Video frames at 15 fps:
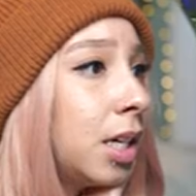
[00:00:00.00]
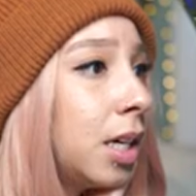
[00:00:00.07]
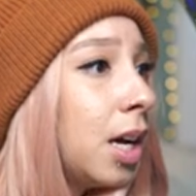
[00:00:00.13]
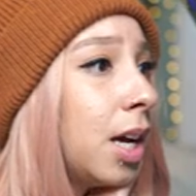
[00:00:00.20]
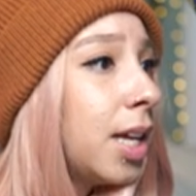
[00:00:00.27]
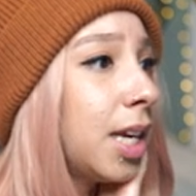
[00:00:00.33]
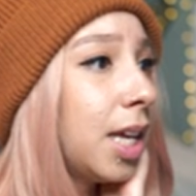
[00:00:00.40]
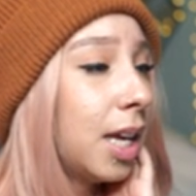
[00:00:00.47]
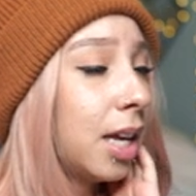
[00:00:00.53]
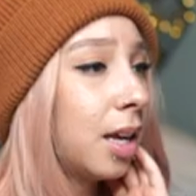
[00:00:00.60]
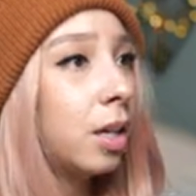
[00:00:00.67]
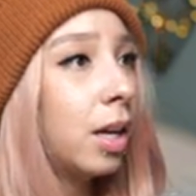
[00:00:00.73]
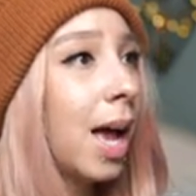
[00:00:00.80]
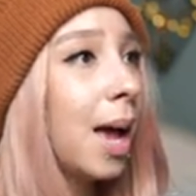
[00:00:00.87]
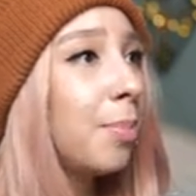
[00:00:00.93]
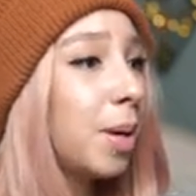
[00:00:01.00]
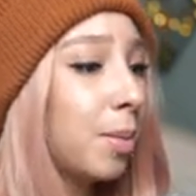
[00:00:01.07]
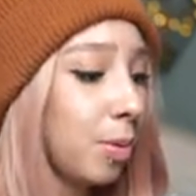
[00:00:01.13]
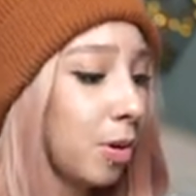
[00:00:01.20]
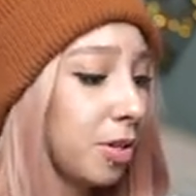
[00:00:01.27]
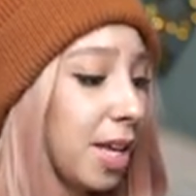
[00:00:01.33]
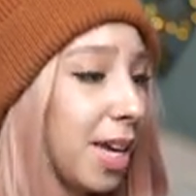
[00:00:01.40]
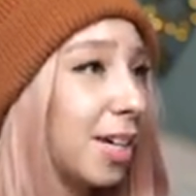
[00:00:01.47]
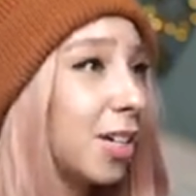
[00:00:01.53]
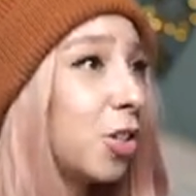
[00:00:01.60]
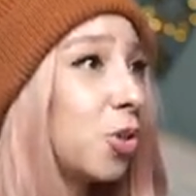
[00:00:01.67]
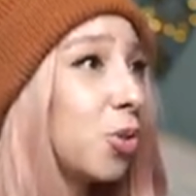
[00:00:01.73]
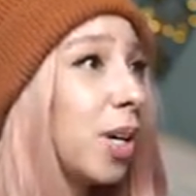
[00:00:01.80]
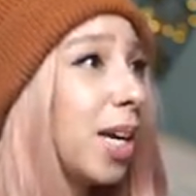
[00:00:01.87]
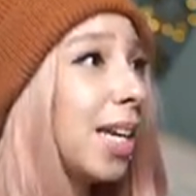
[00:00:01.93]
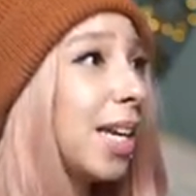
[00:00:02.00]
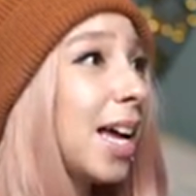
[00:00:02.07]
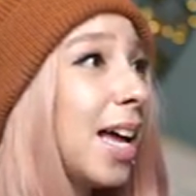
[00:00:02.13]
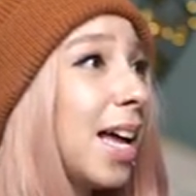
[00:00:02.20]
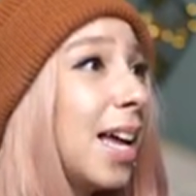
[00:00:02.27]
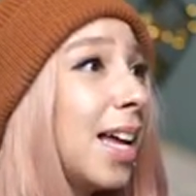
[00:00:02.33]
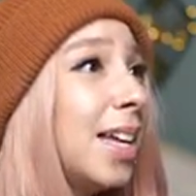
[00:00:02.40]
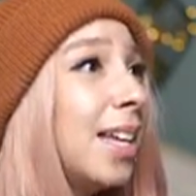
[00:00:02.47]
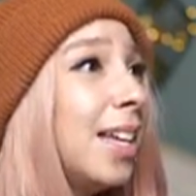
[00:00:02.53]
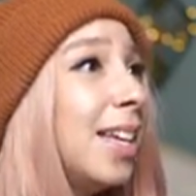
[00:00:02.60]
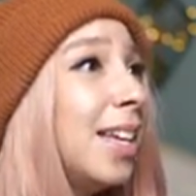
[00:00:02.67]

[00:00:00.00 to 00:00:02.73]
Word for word: honey. Happy birthday, Katrina.